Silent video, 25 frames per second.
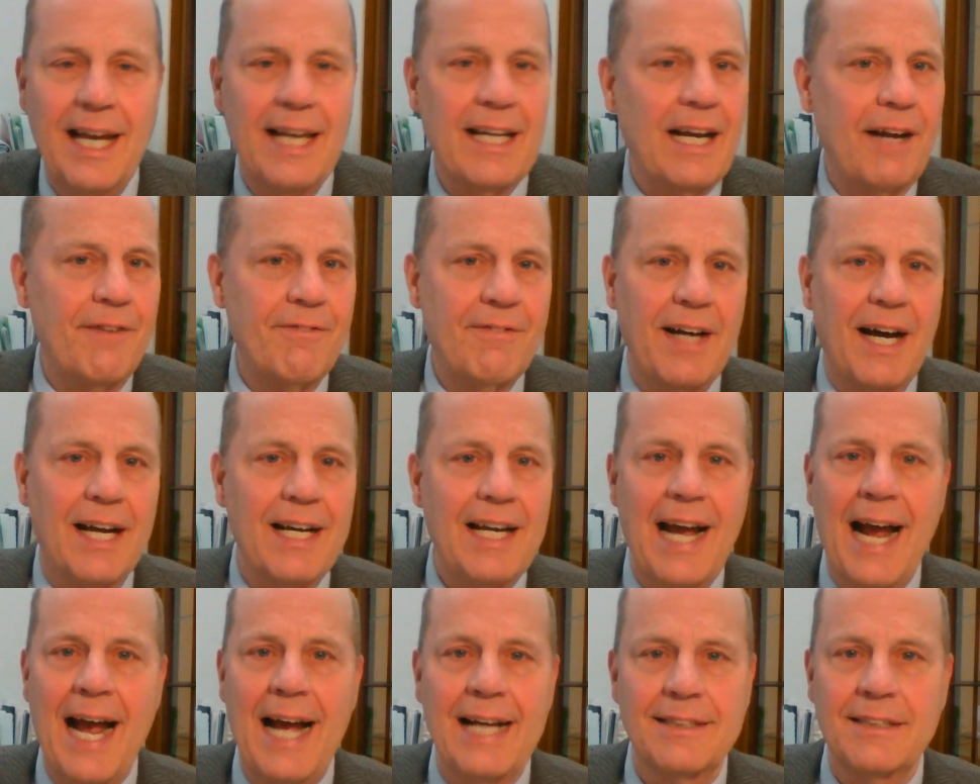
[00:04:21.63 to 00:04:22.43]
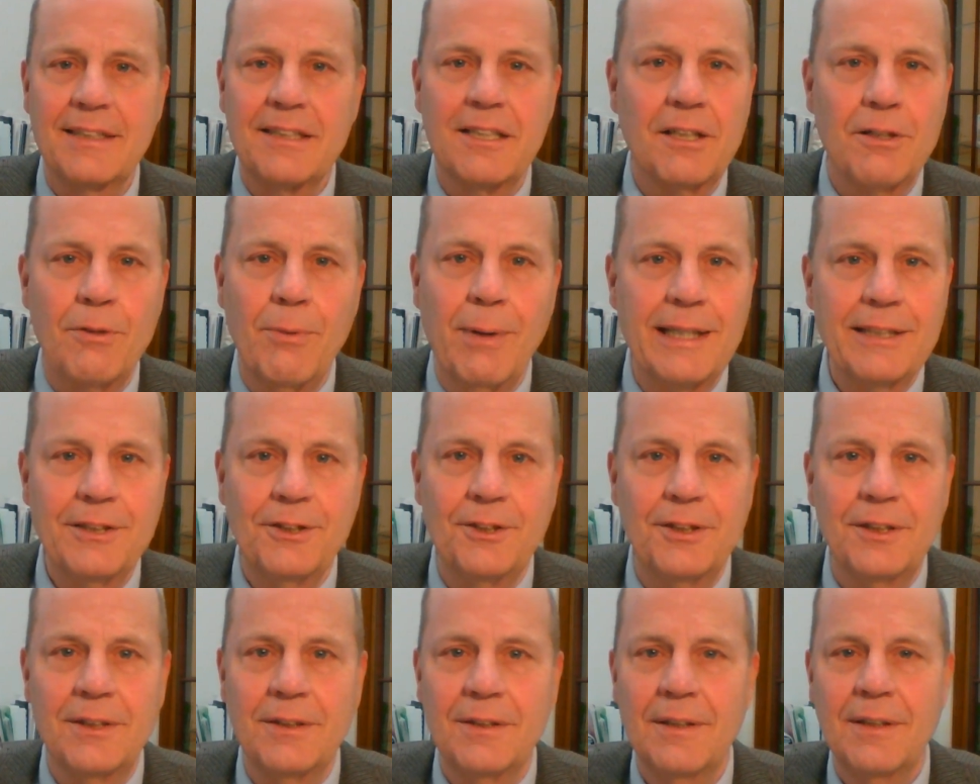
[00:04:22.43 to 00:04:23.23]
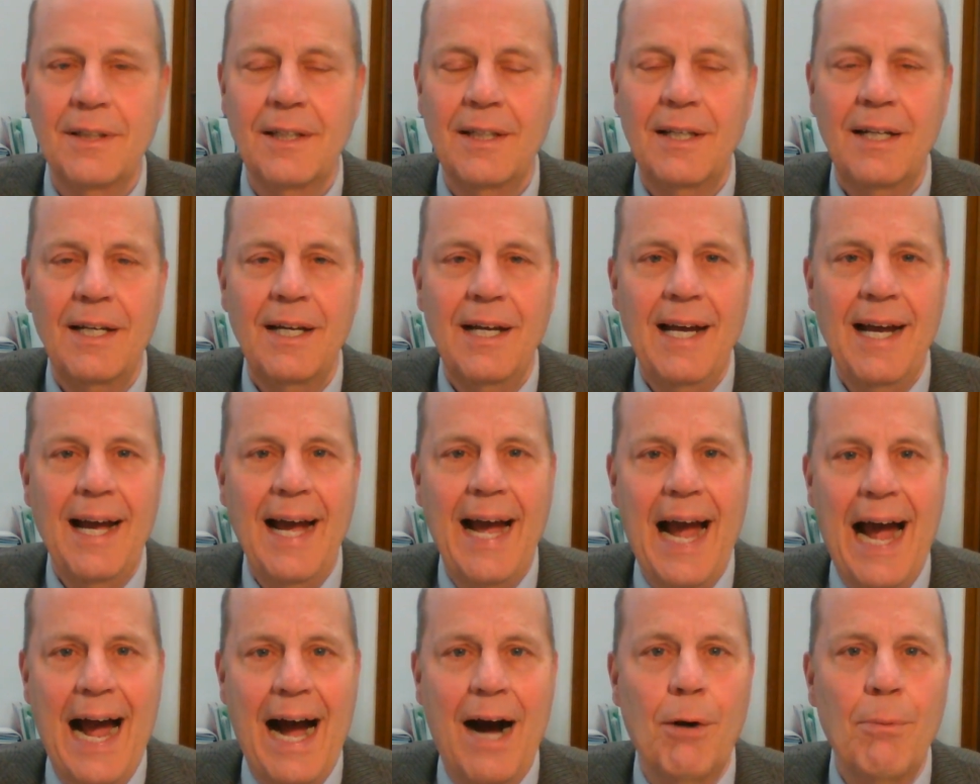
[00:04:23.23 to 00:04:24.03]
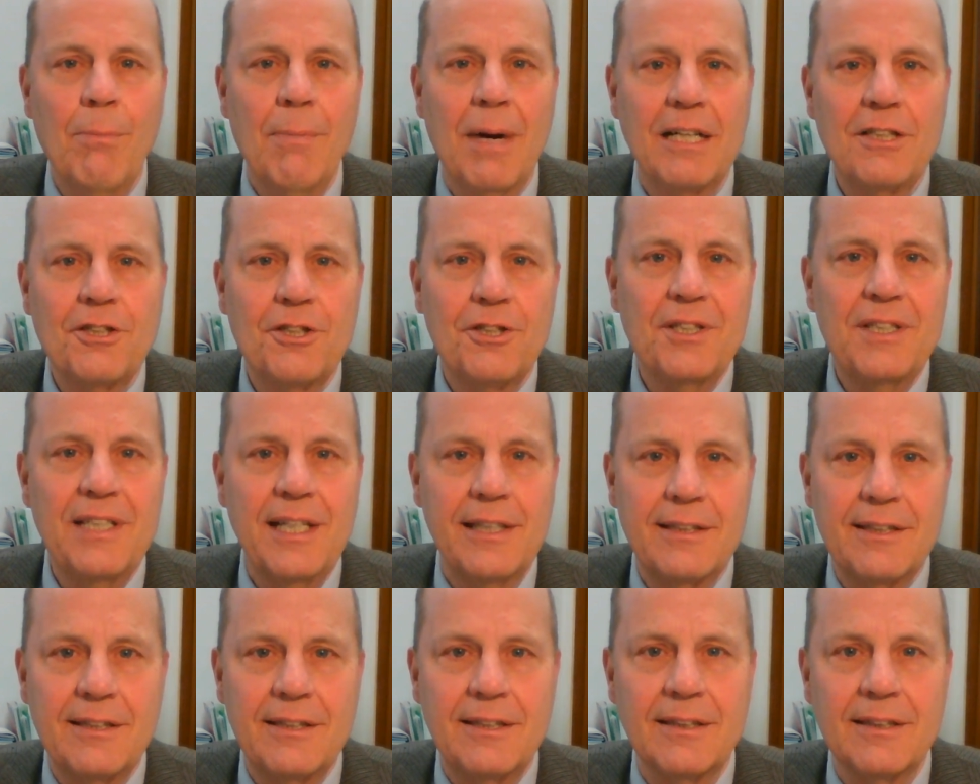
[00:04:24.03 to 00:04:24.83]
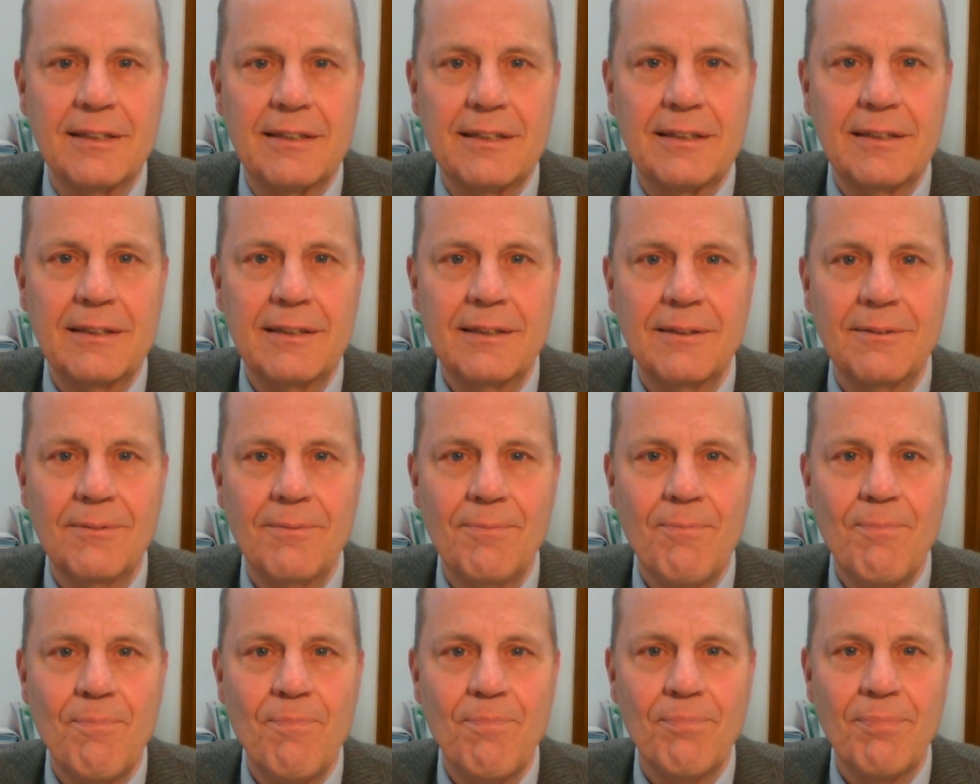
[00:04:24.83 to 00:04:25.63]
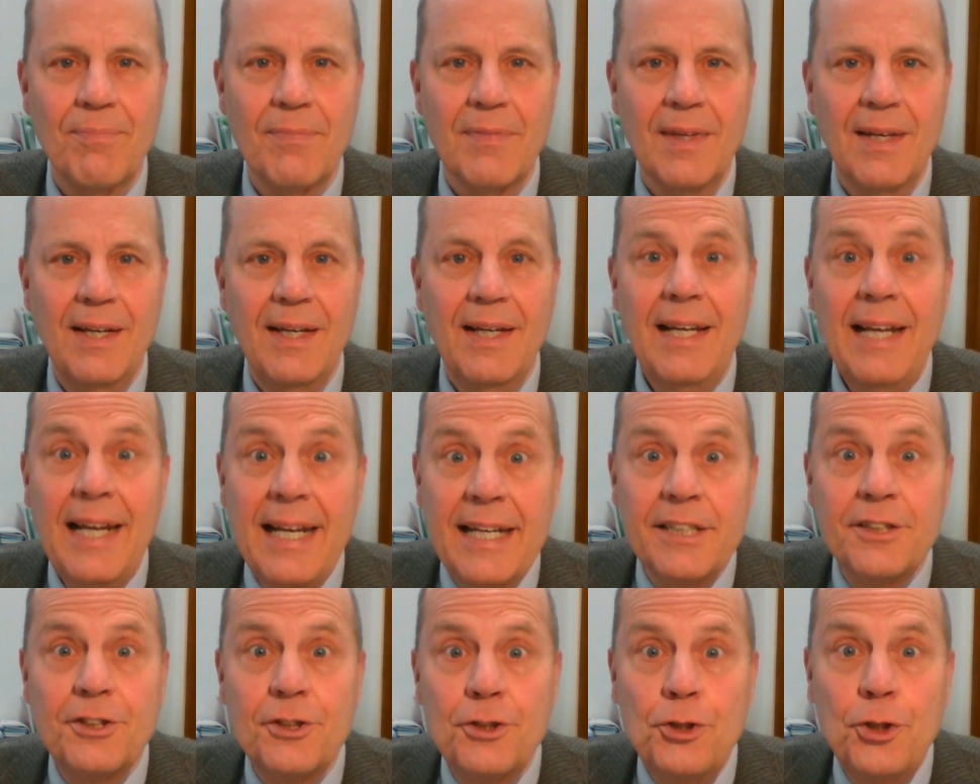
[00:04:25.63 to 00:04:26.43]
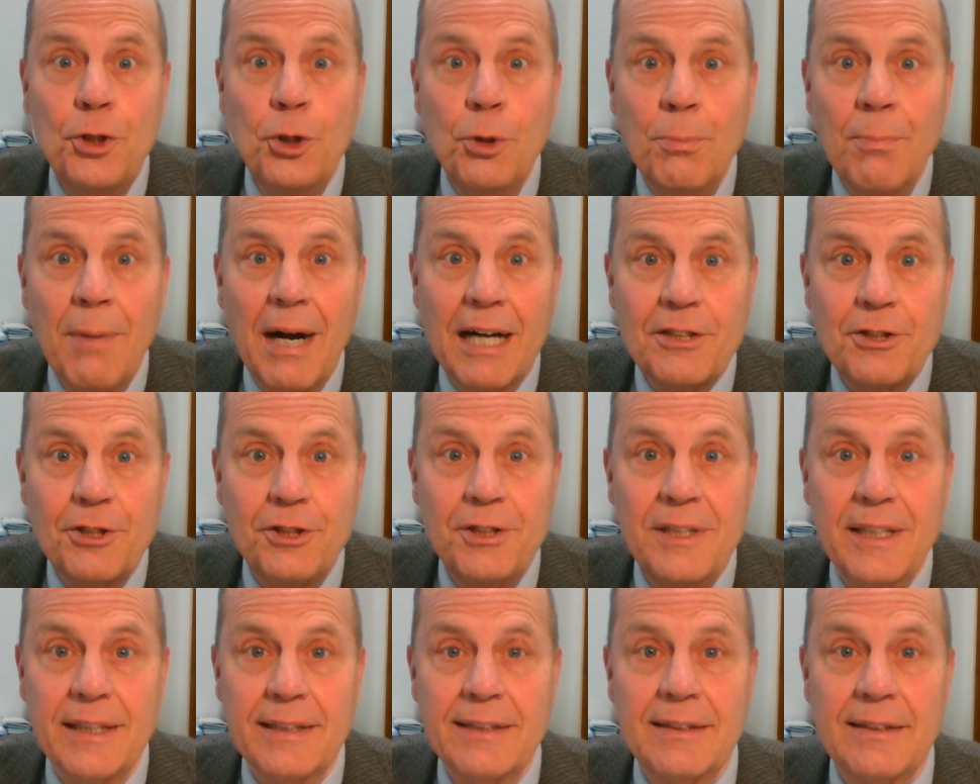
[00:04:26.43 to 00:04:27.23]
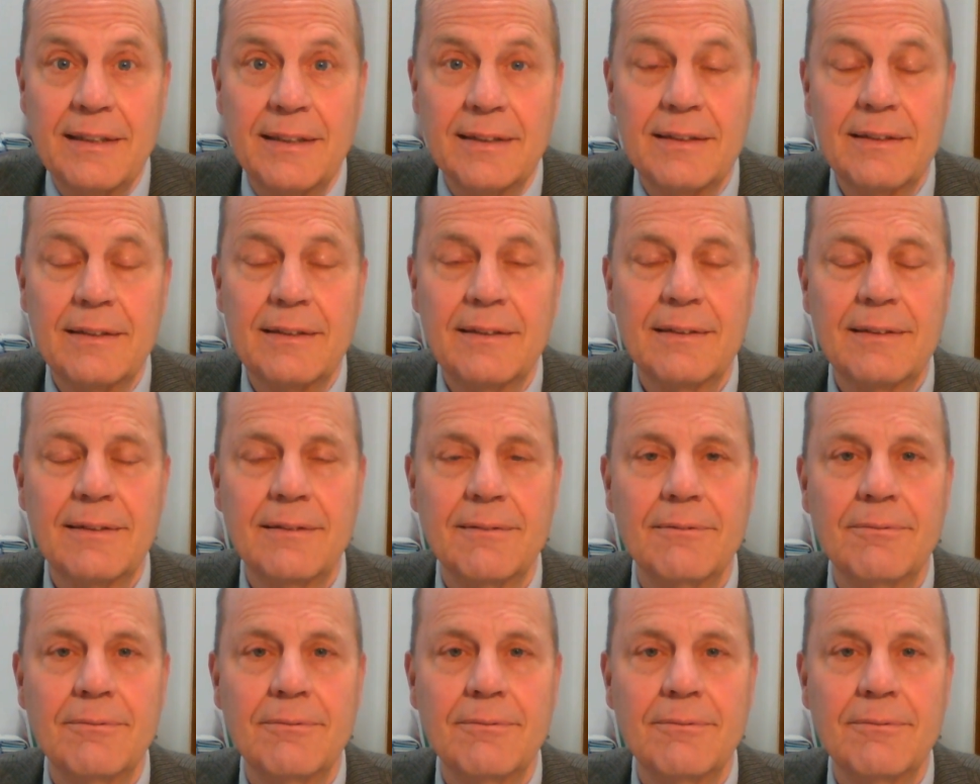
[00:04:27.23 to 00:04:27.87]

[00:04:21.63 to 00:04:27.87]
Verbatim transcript: And I've got to ask the question how much distance is too much distance?